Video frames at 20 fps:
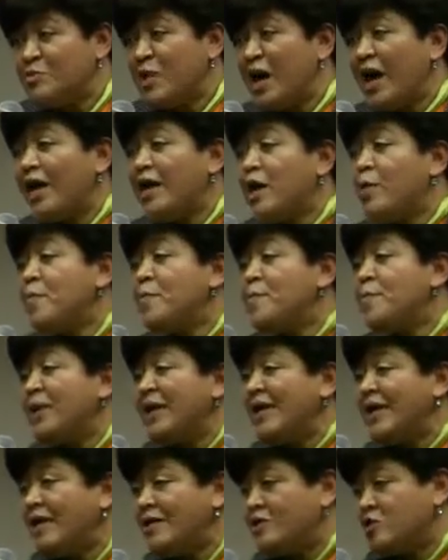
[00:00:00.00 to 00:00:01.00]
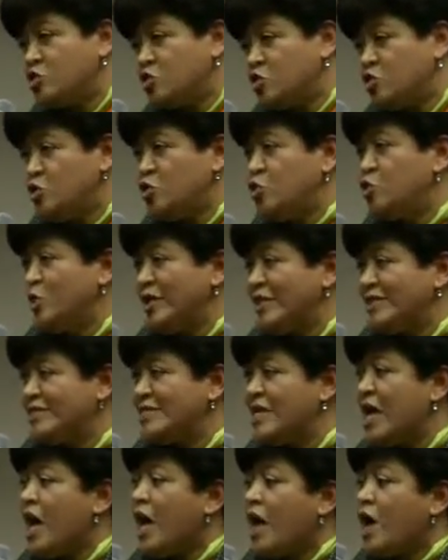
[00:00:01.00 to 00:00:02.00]
my appeal to you
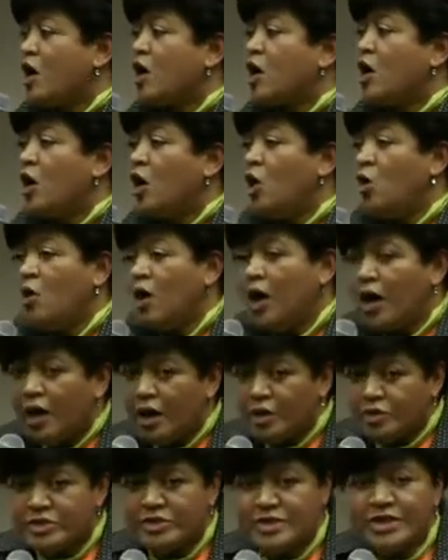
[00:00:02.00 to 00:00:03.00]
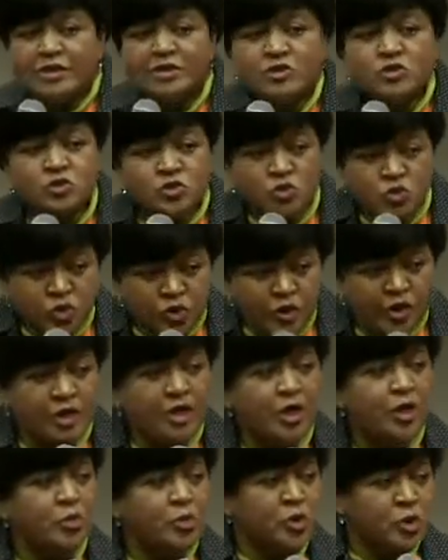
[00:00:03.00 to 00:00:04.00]
is go out into the
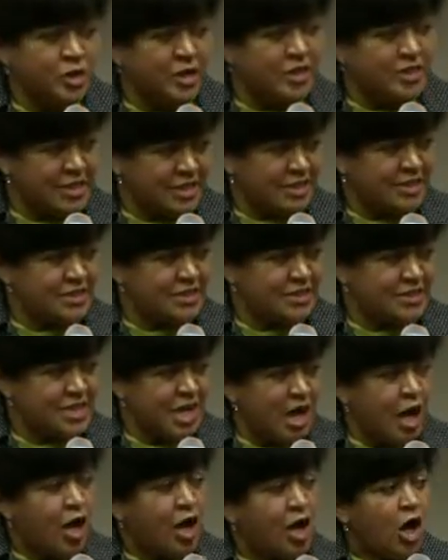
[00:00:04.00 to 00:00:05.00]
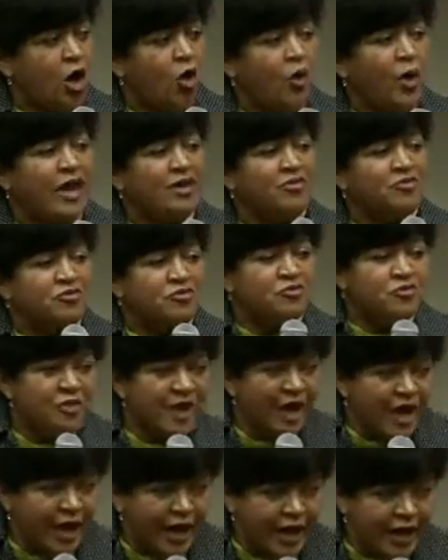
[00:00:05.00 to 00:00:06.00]
communities. Go and
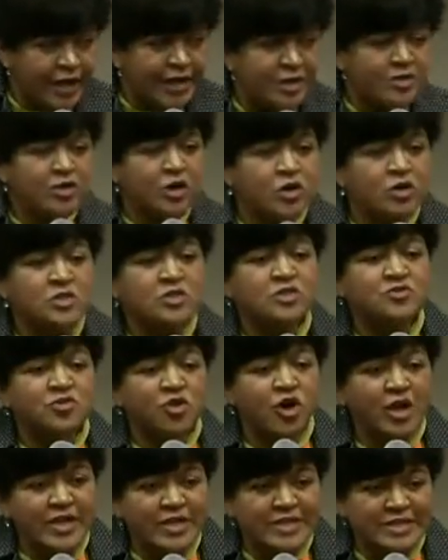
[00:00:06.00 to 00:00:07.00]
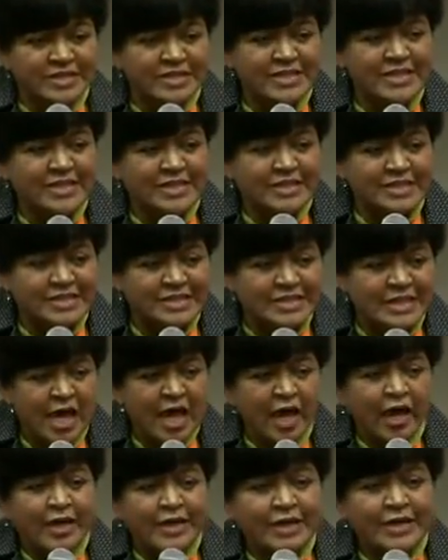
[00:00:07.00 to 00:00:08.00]
find those volunteers.
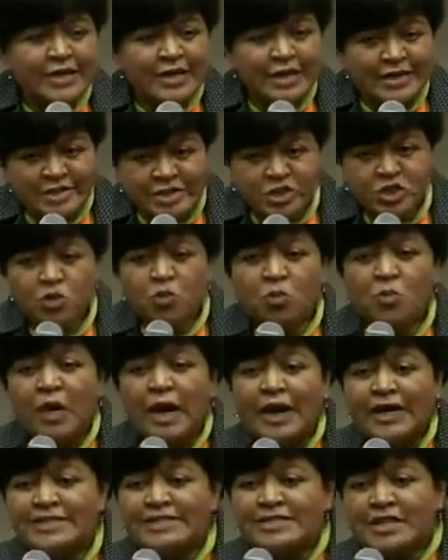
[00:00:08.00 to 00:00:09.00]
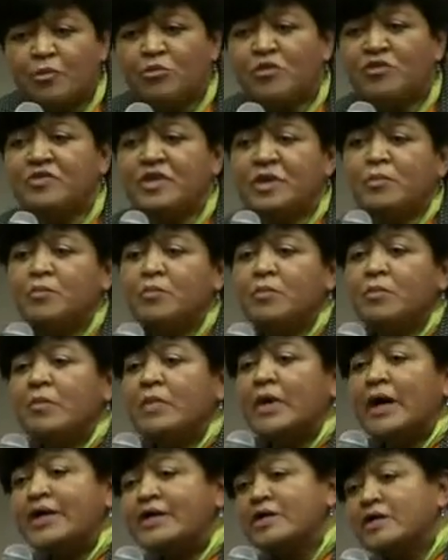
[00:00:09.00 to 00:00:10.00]
Yes, some of
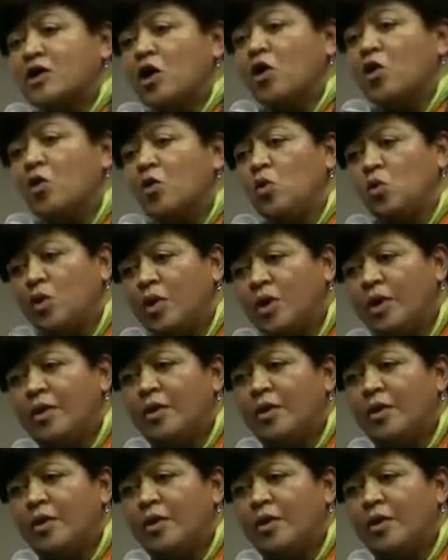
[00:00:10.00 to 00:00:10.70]
them might go